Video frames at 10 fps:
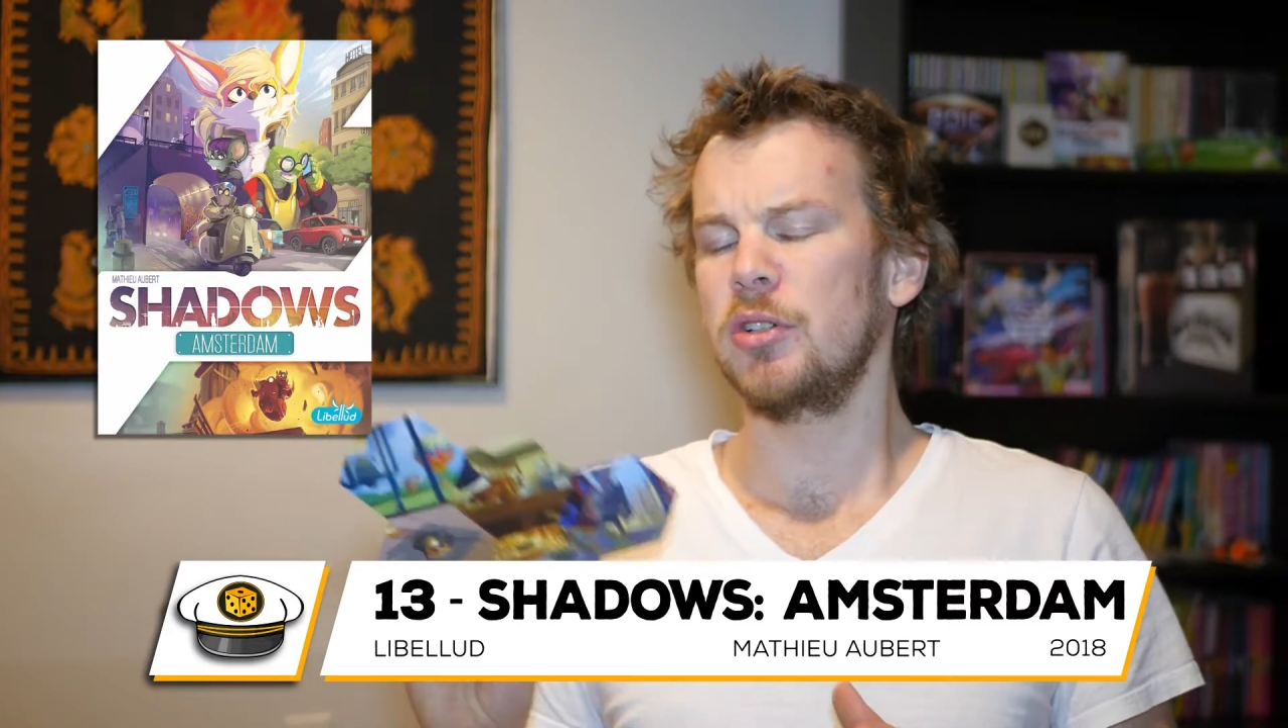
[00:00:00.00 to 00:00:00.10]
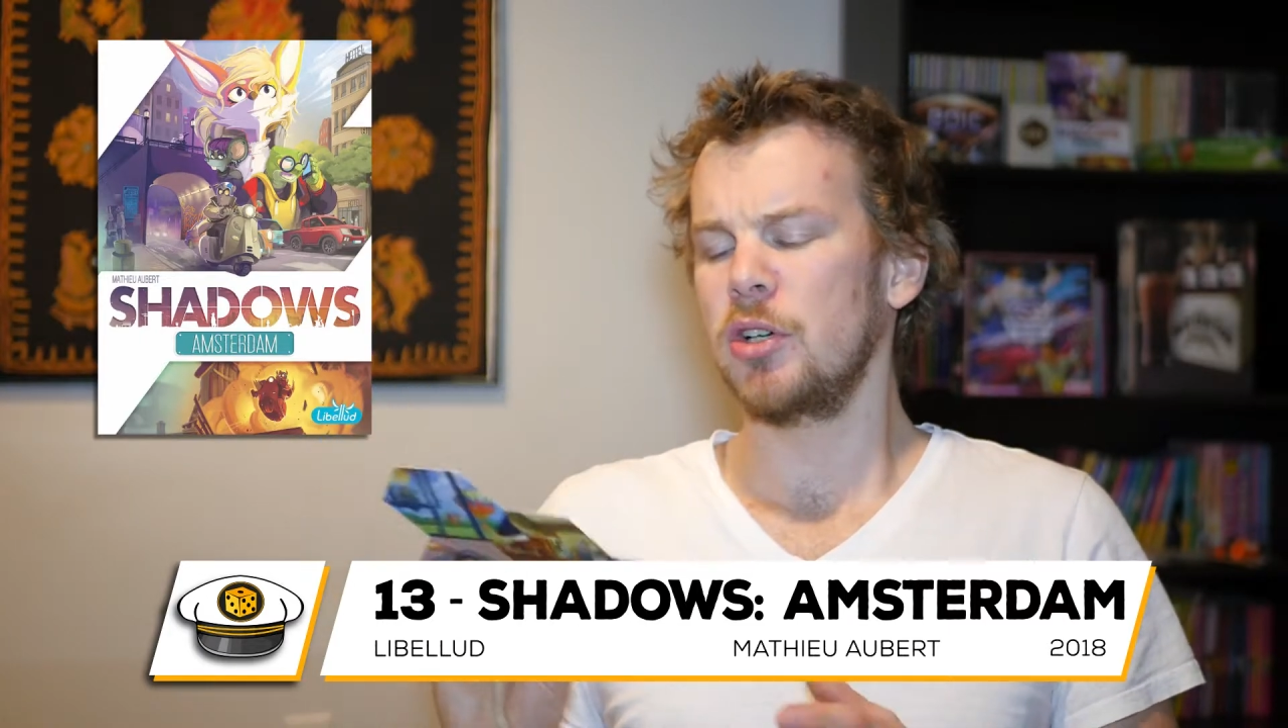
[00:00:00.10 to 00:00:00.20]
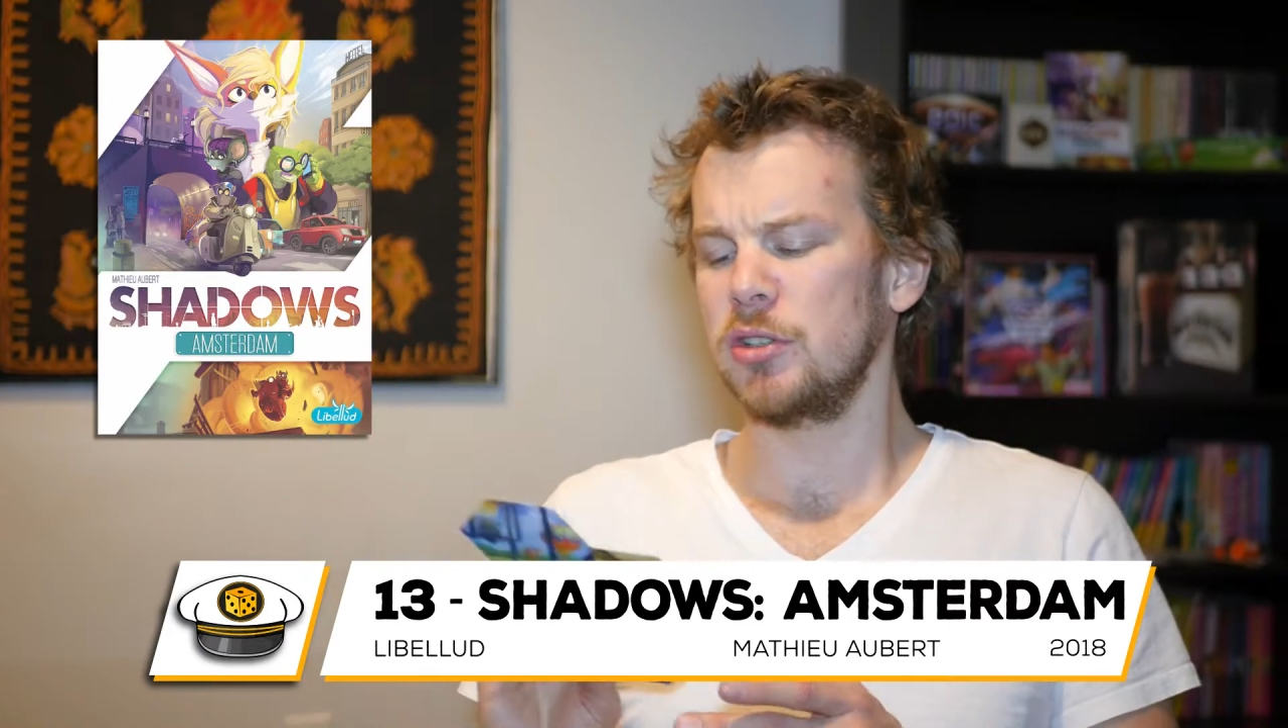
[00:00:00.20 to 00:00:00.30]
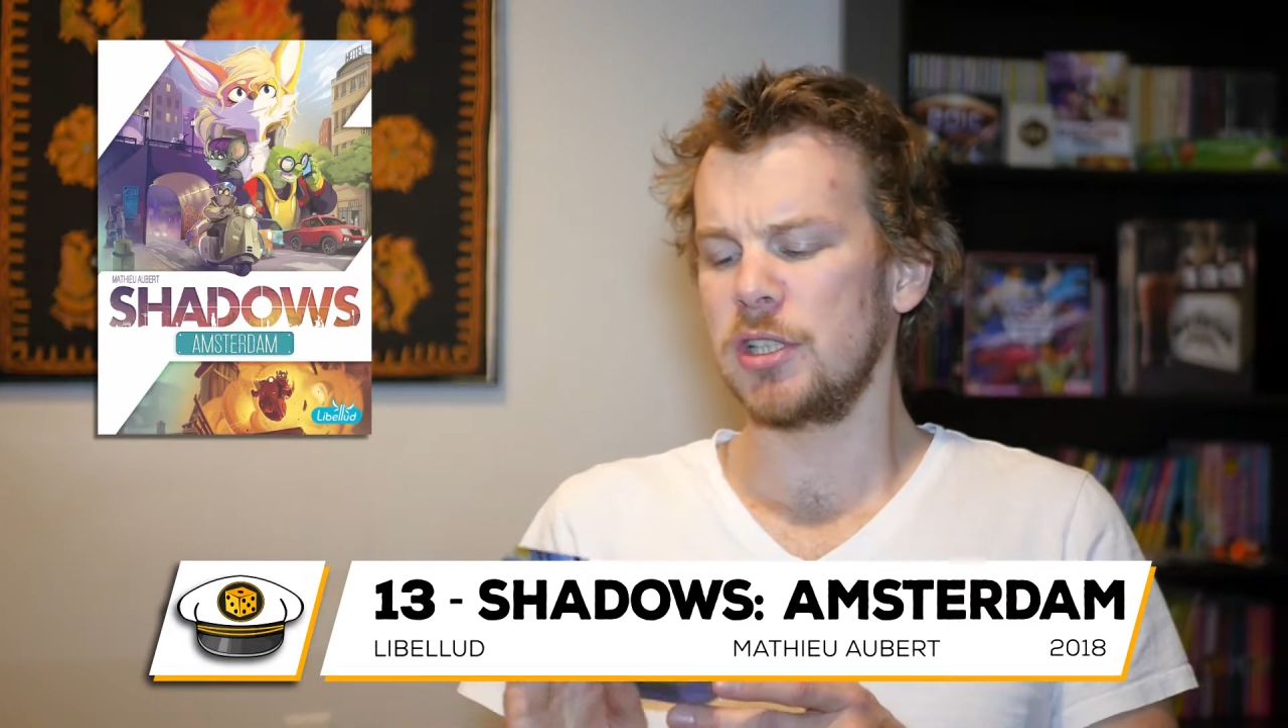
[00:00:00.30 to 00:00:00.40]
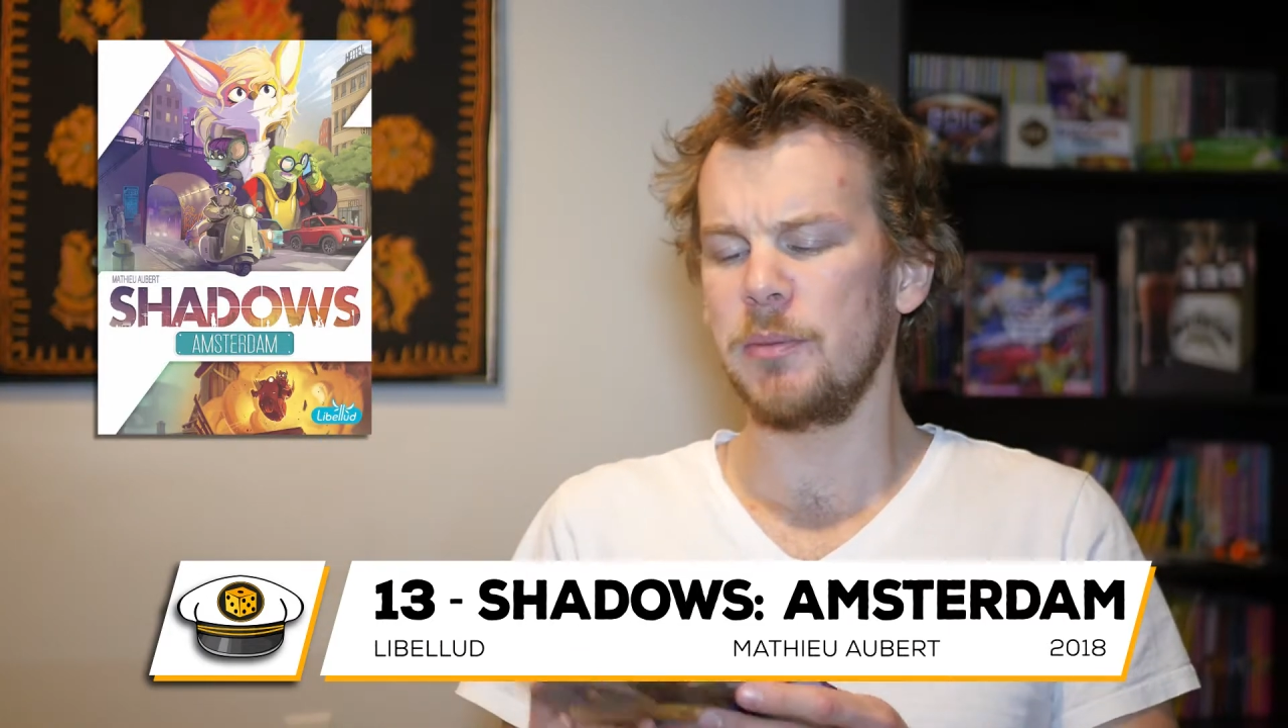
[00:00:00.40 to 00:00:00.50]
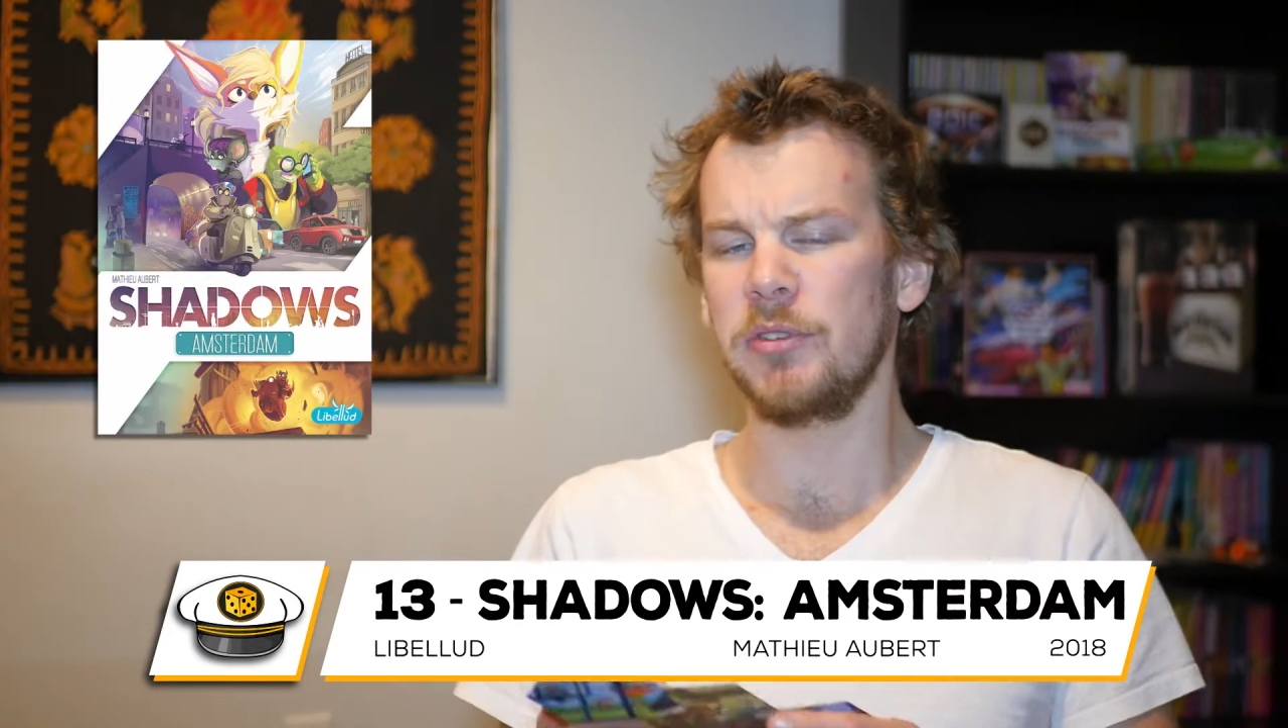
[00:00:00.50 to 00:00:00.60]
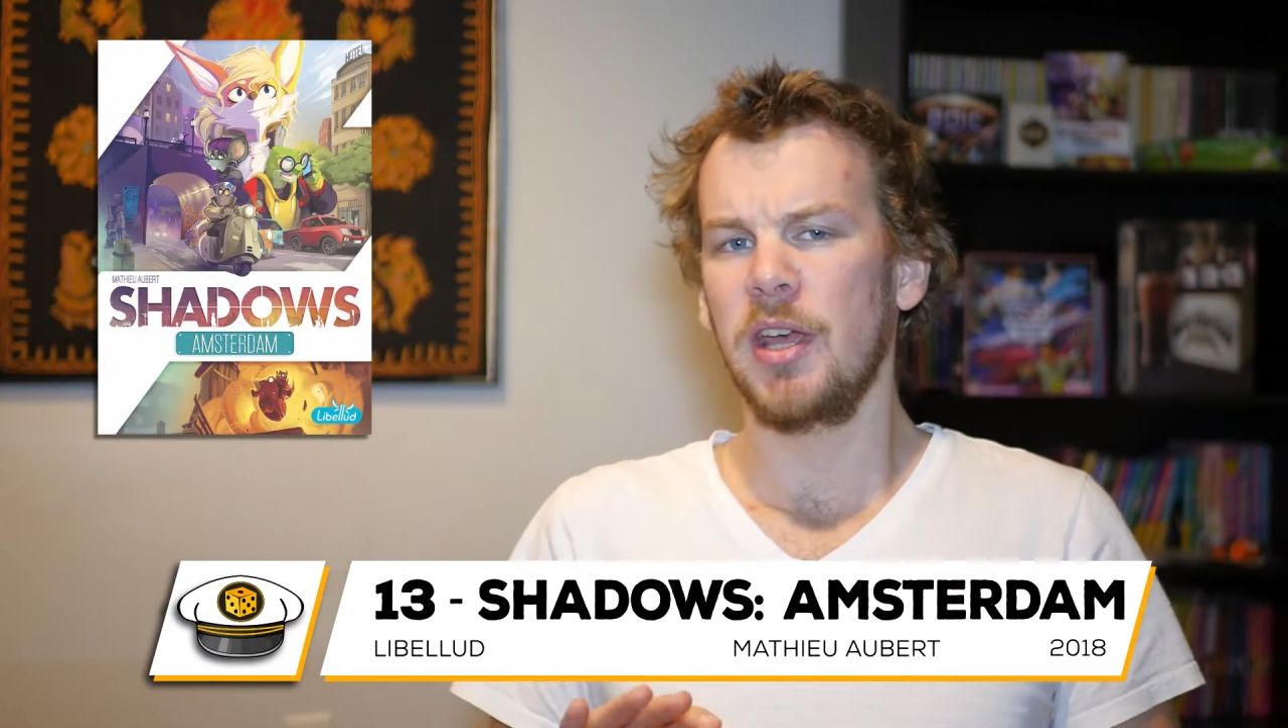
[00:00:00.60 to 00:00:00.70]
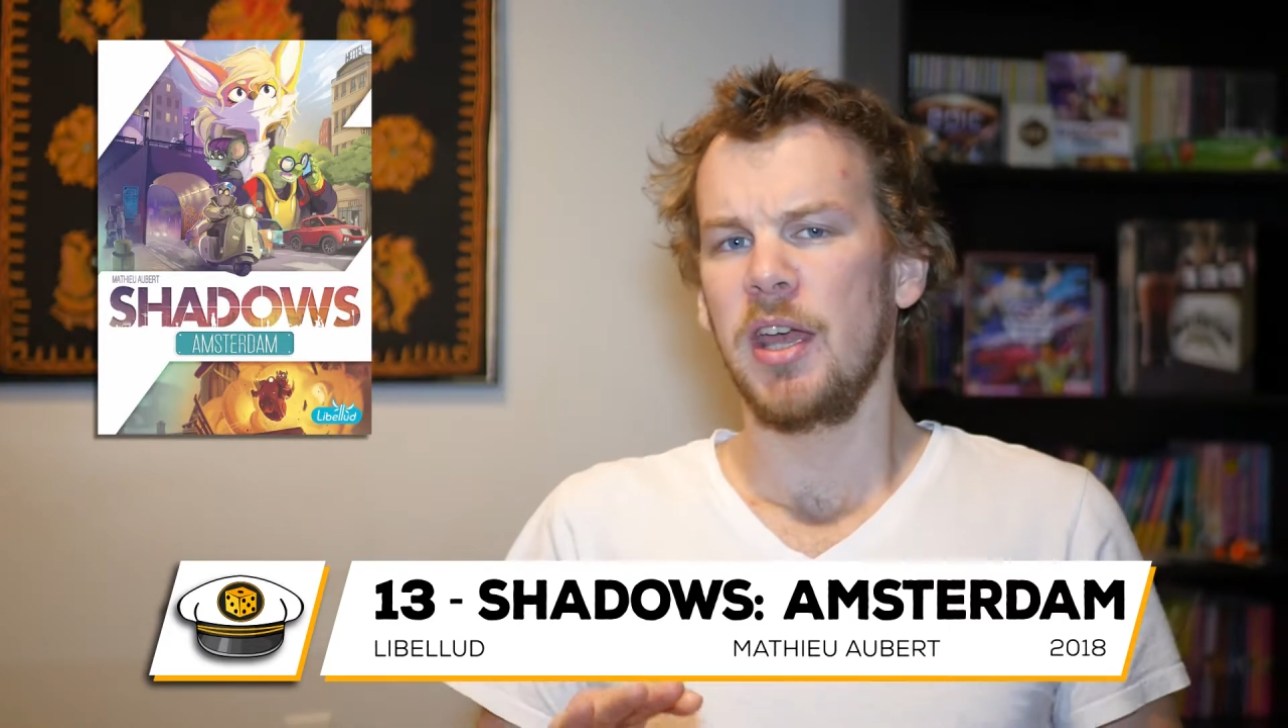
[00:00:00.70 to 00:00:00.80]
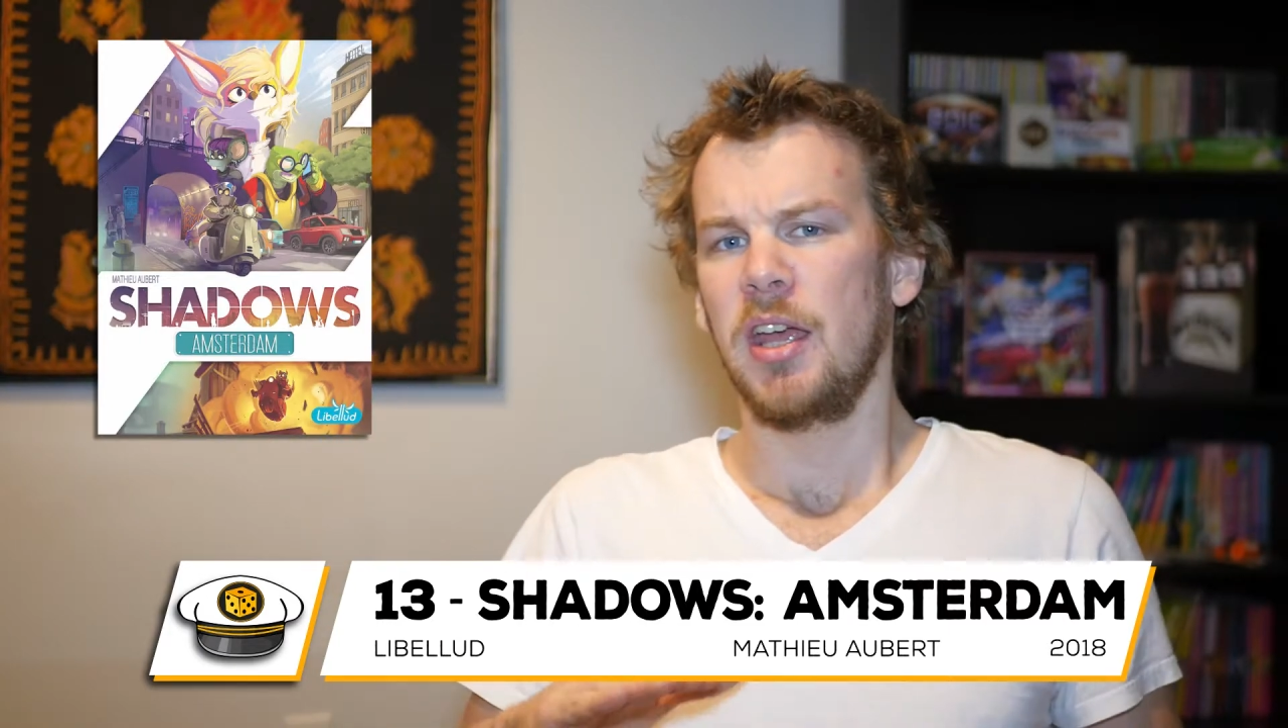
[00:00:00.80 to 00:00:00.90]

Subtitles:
Codenames.